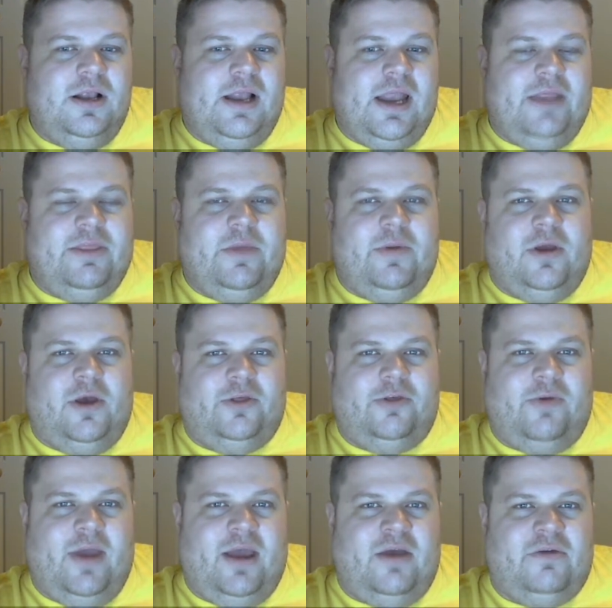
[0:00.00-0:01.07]
And then we
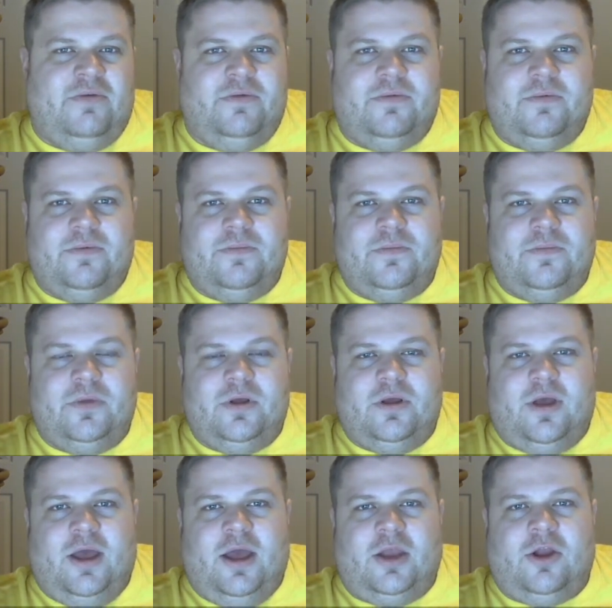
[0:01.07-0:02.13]
also have
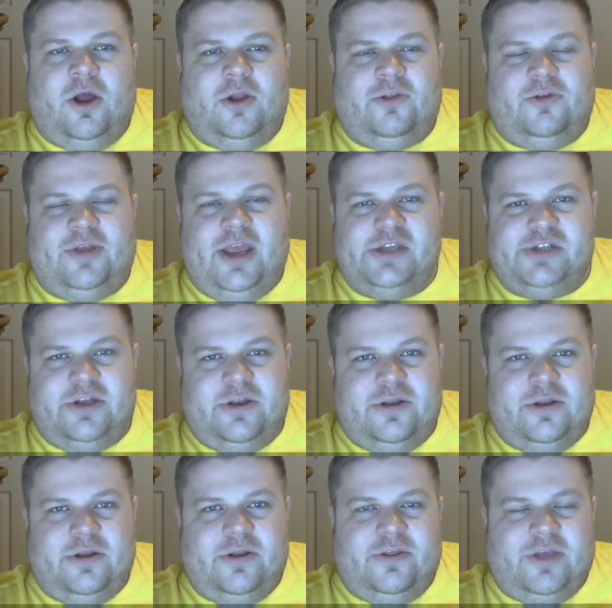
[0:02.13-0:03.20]

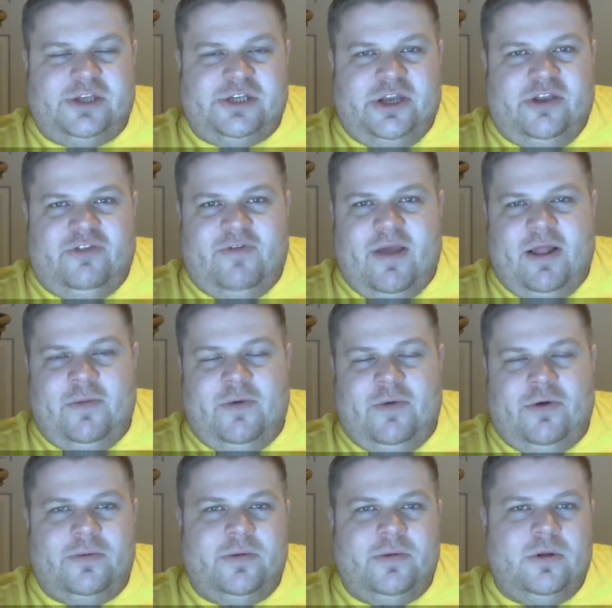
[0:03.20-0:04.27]
consultation sessions
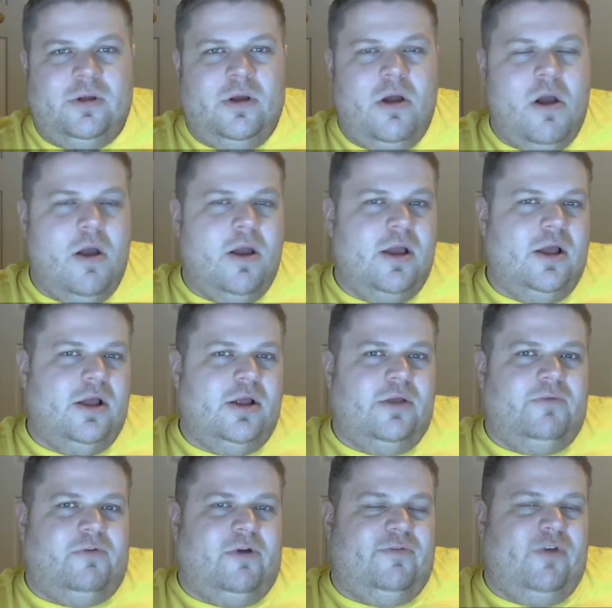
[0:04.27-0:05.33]
available
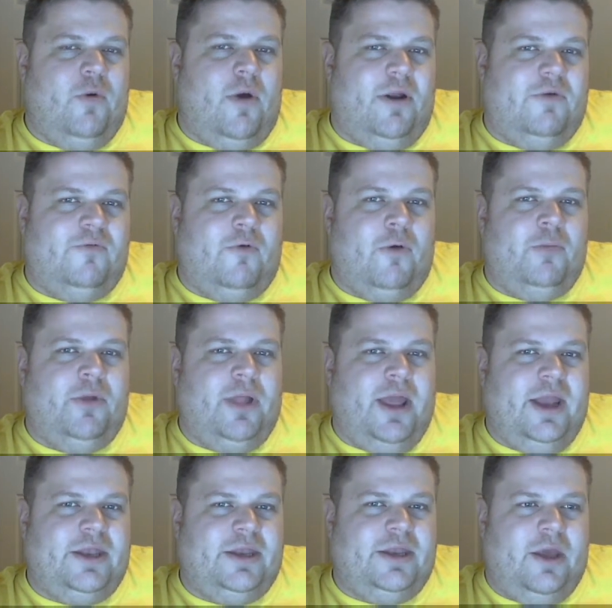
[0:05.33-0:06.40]
for if you want to
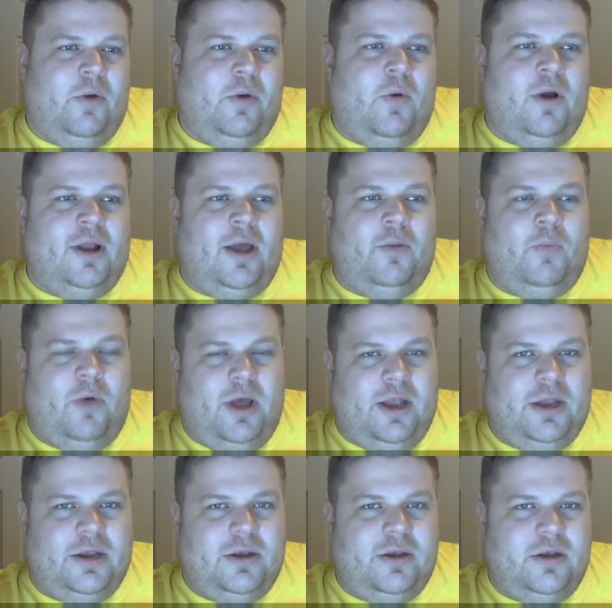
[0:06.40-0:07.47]
formulate a
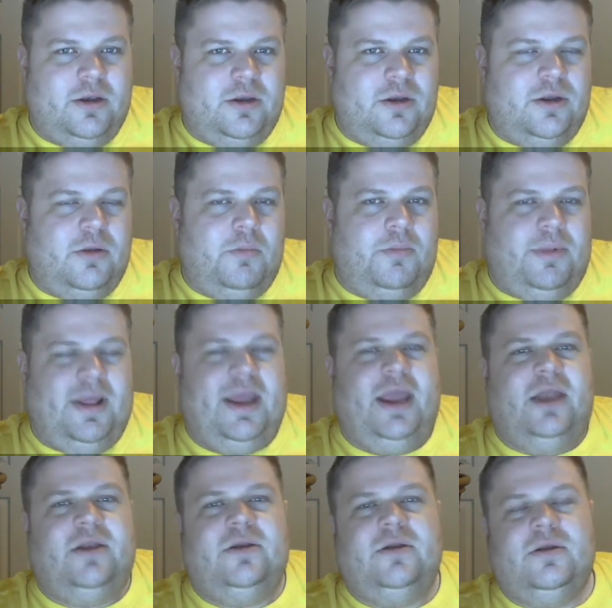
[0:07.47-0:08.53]
one-on-one
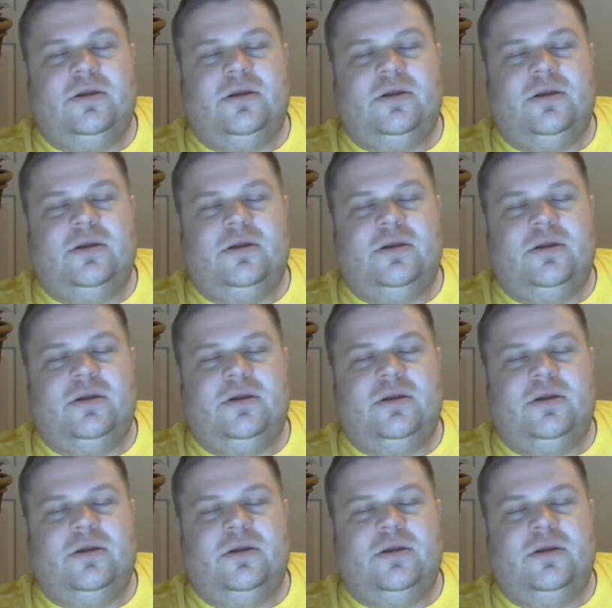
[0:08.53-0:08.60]
plan,